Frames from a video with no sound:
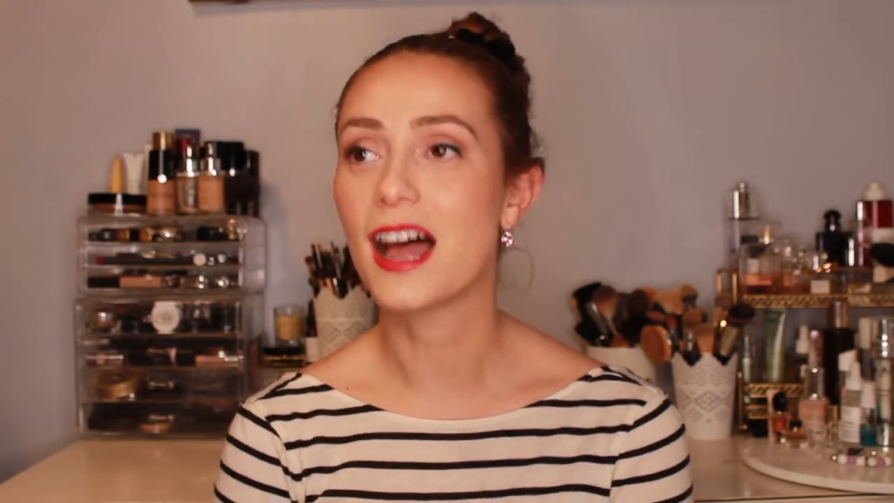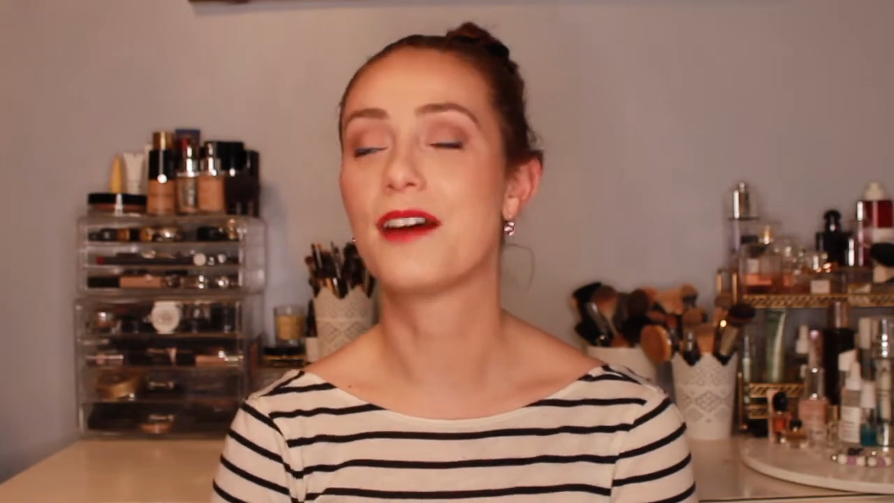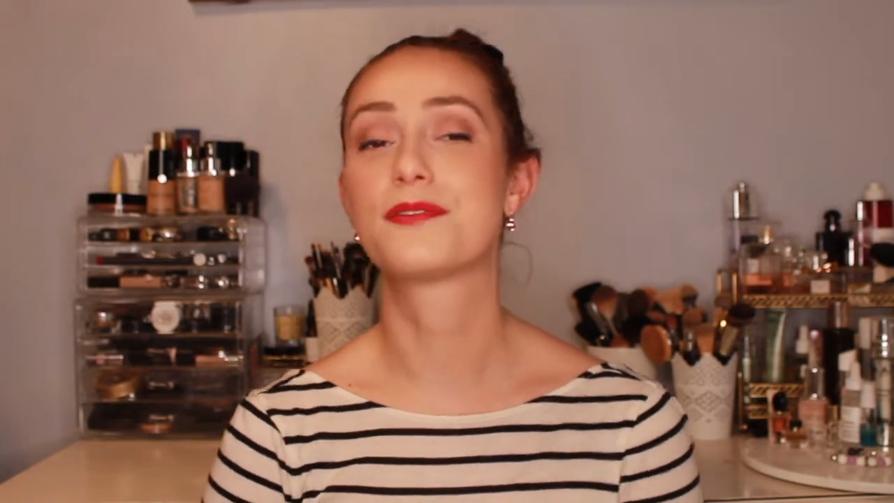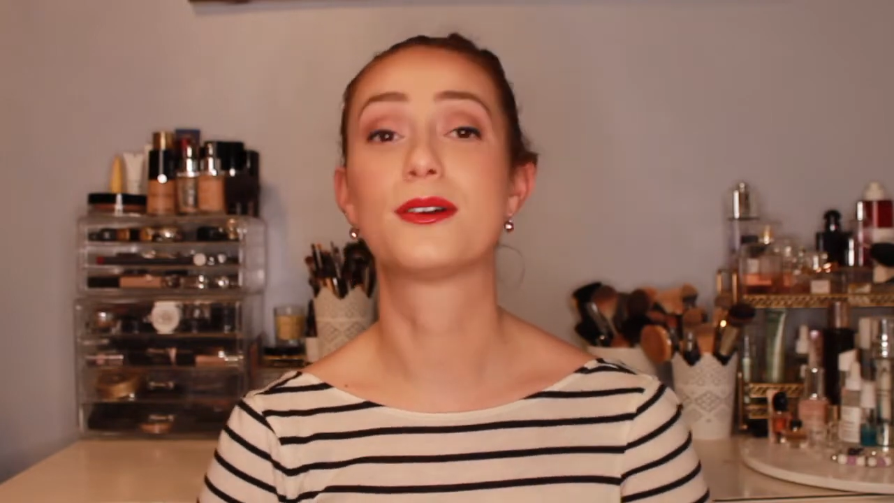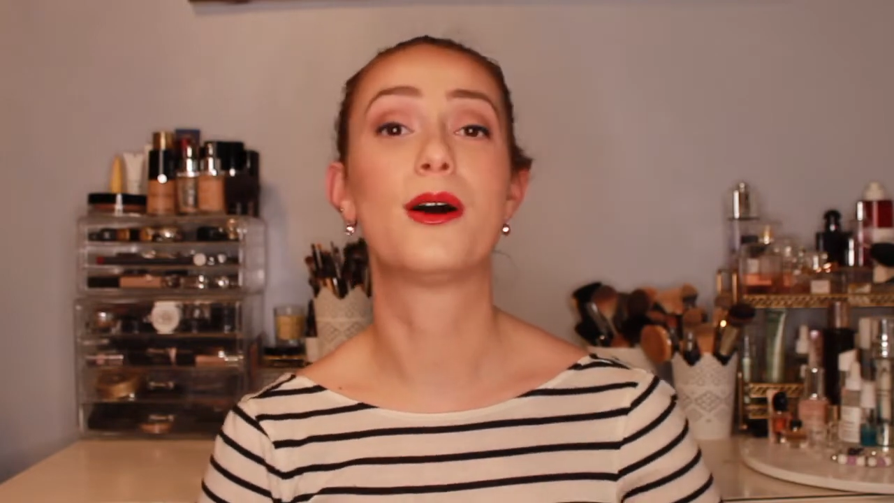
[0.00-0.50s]

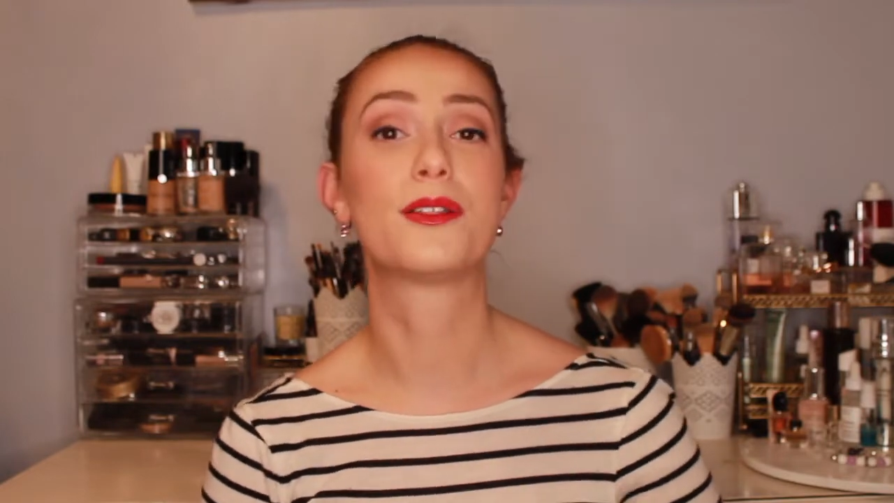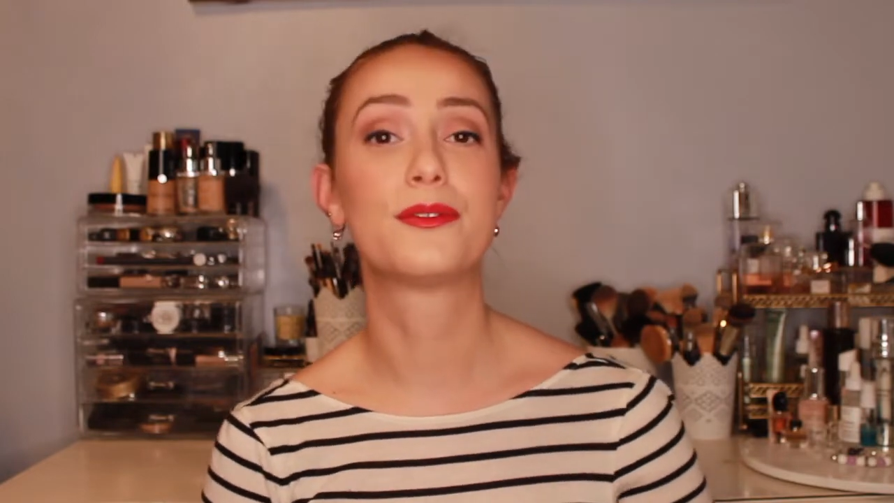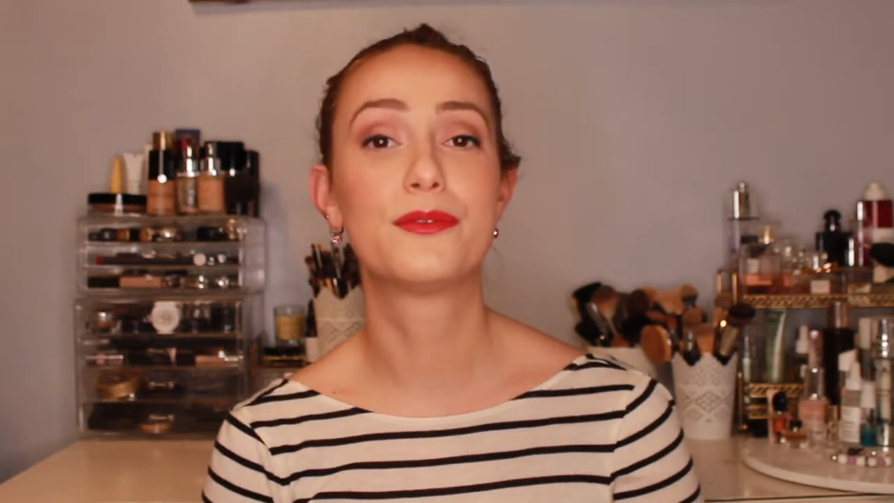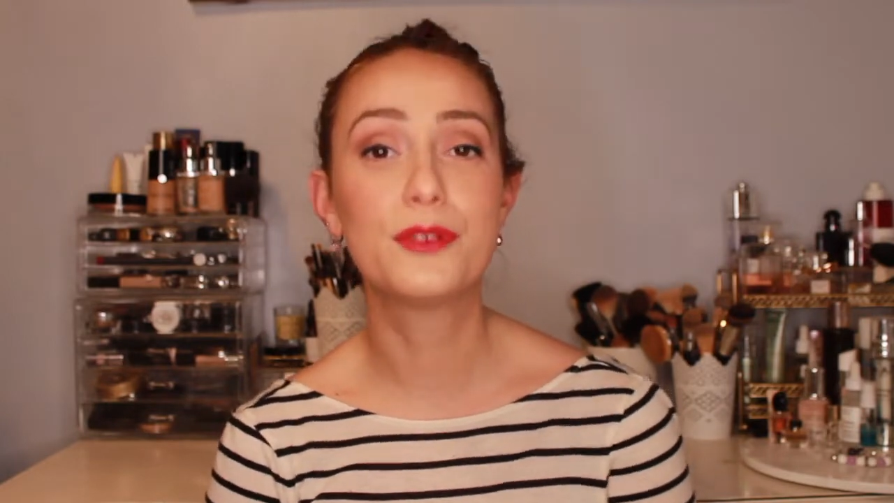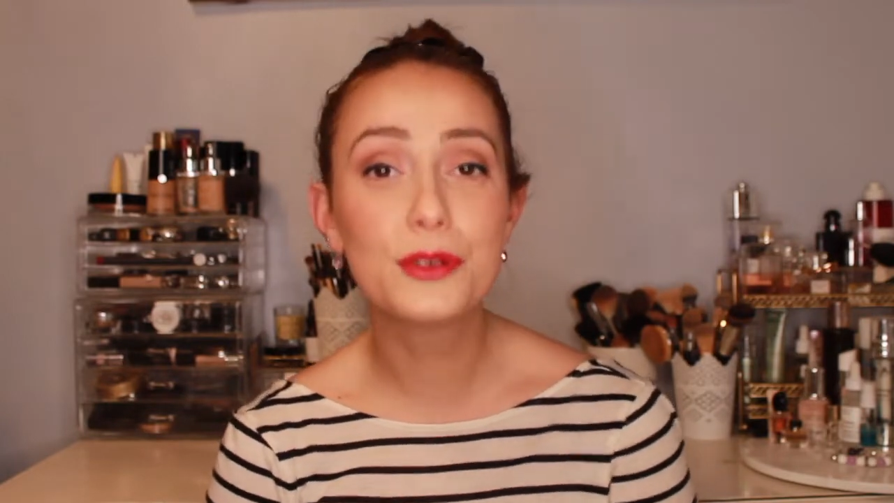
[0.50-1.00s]
after all the
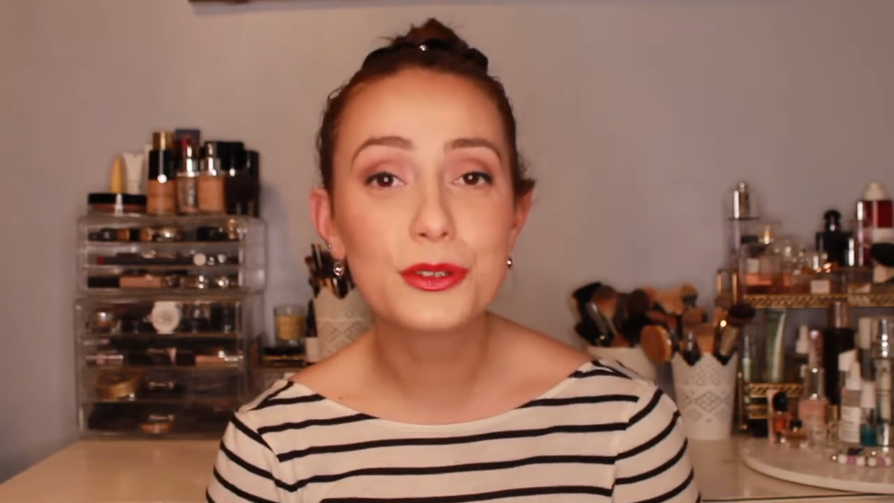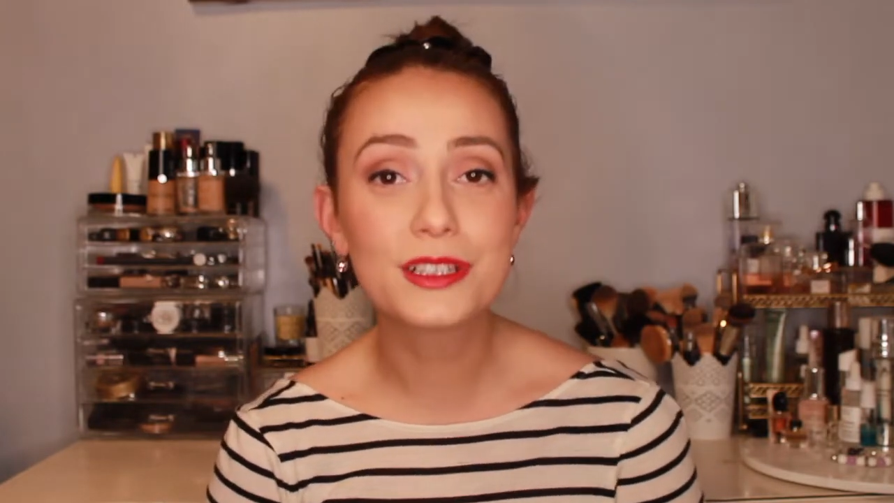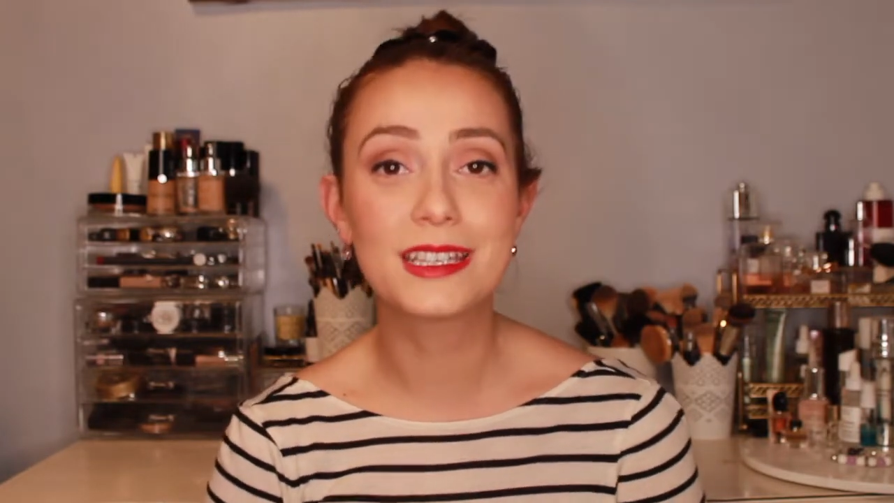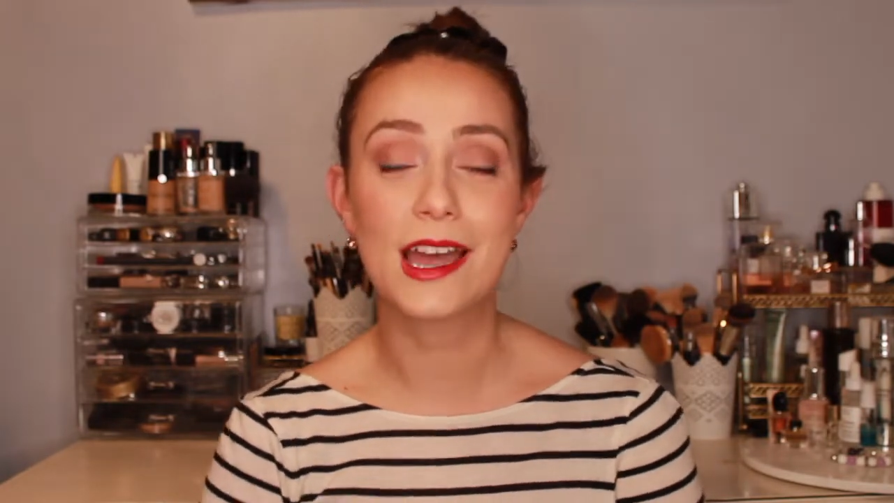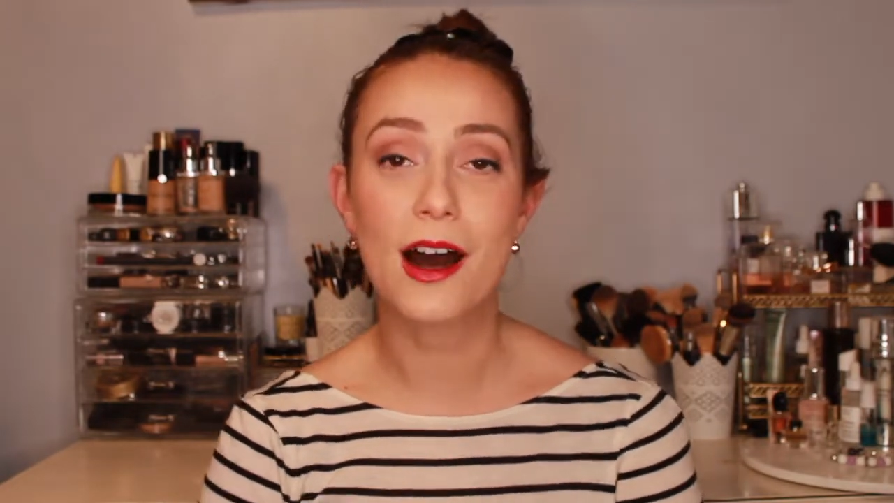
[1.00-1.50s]

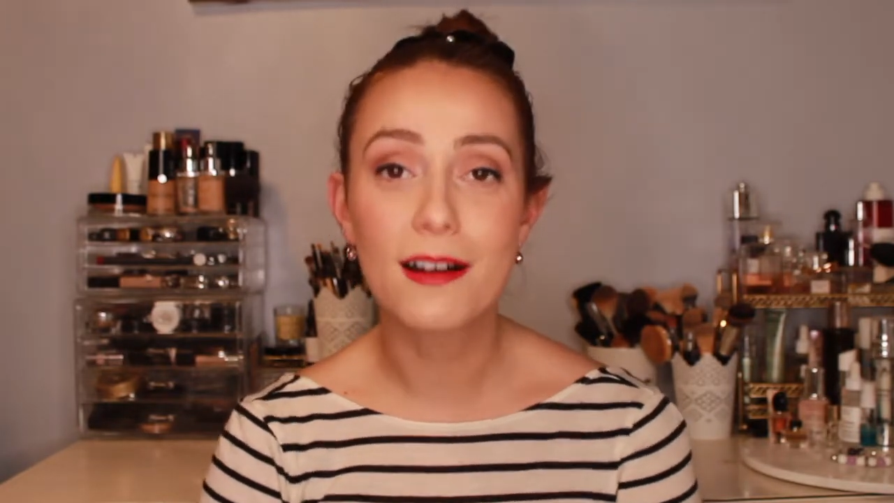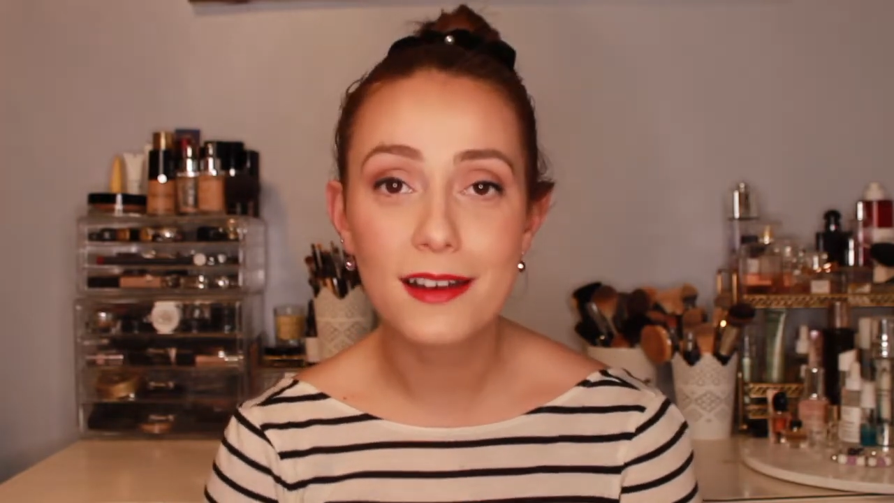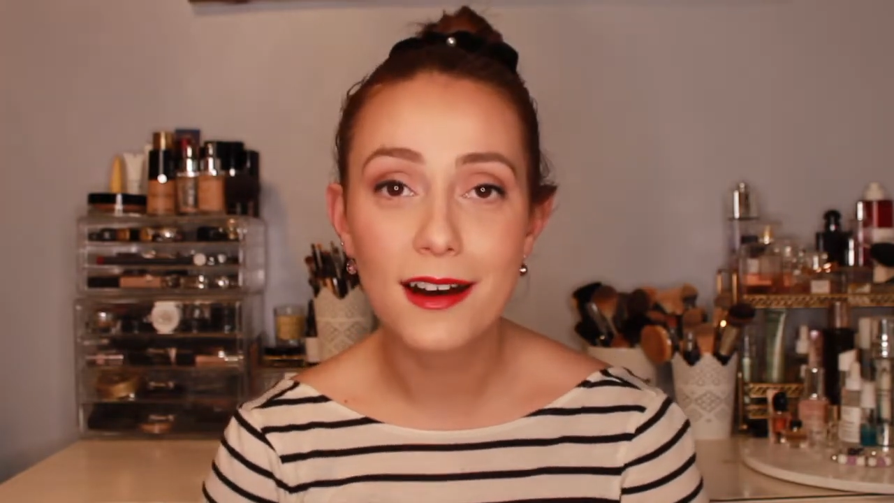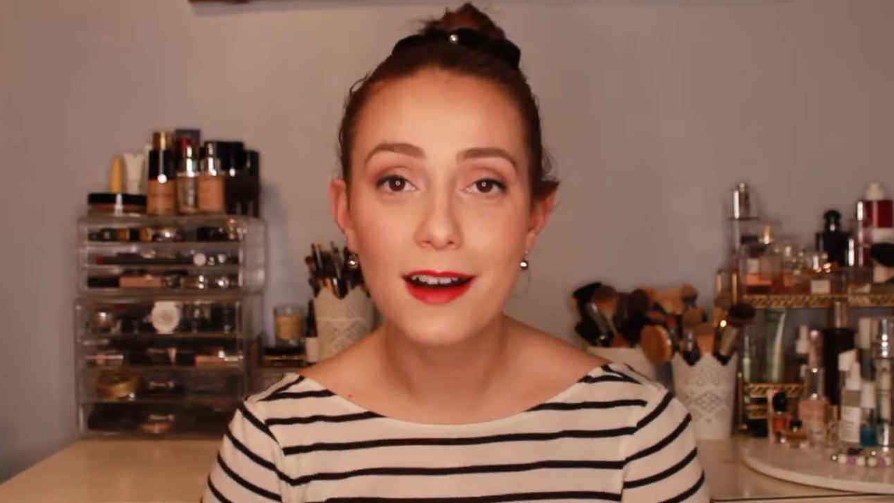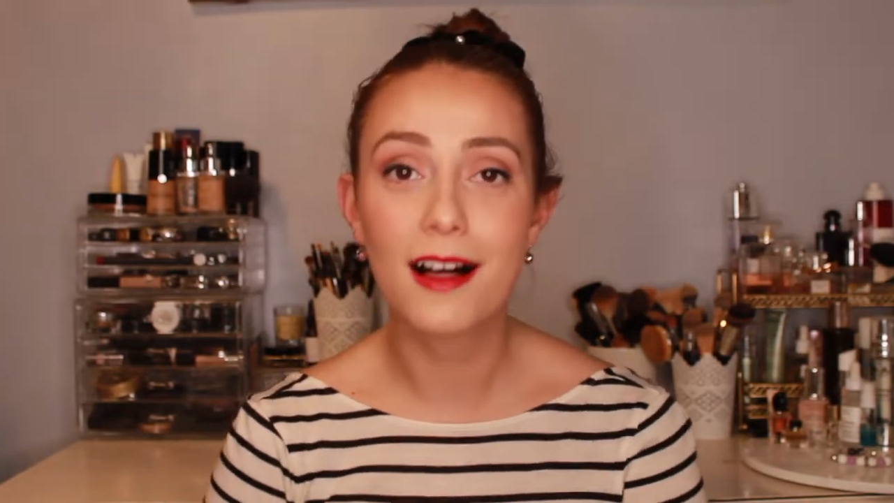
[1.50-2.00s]
food, the
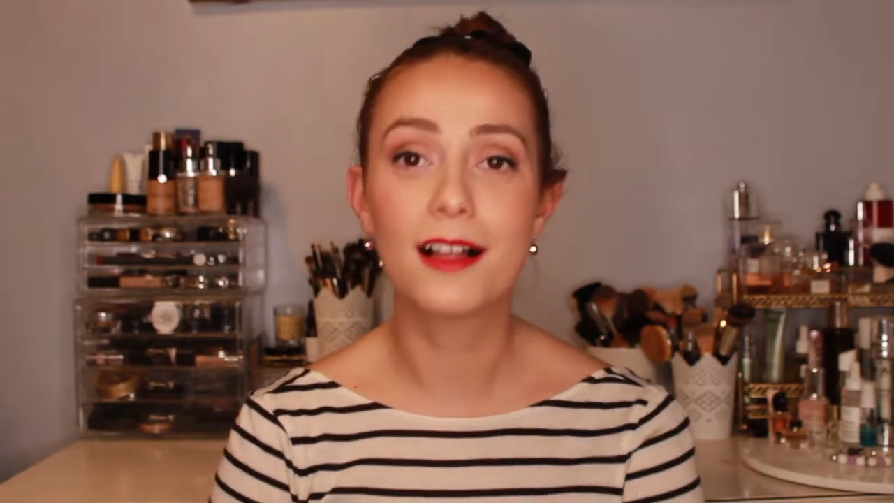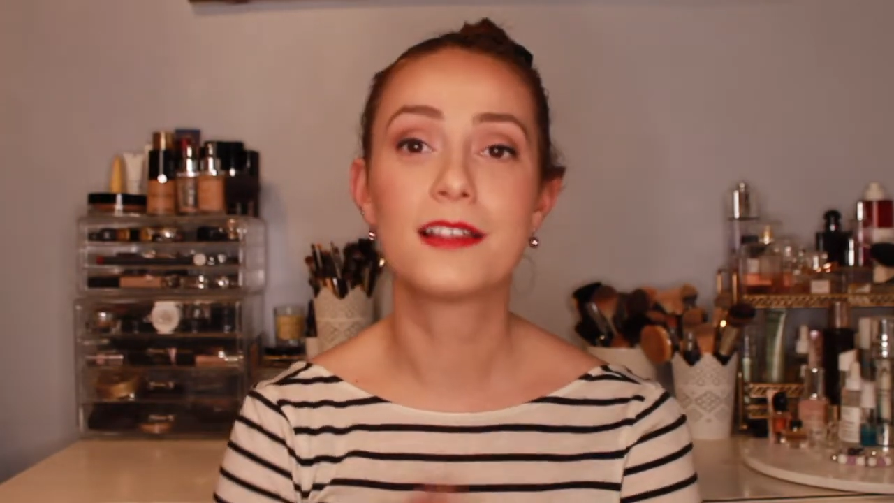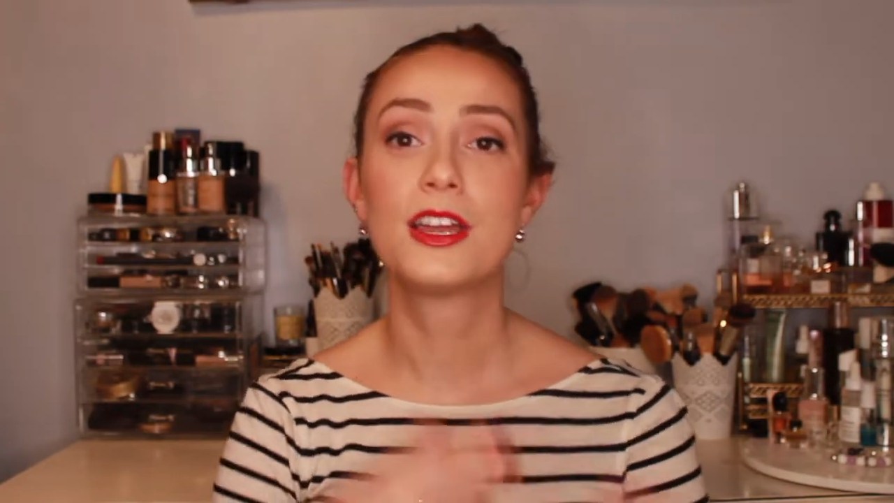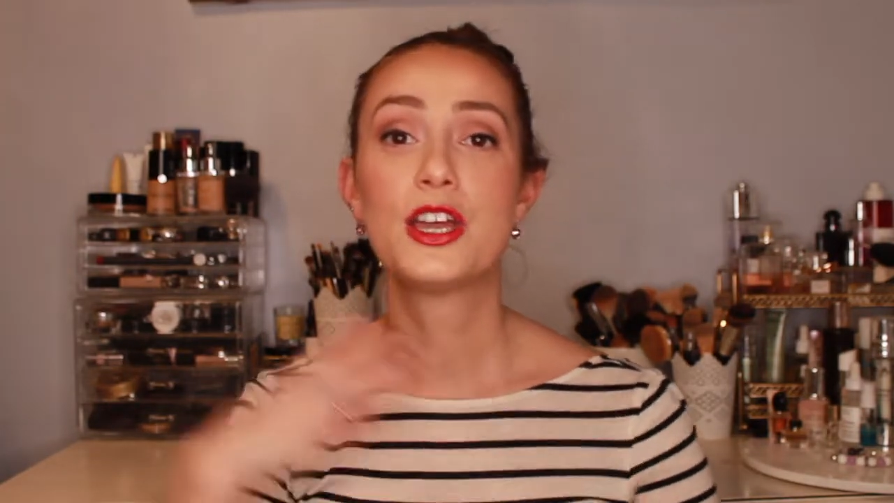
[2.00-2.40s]
alcohol,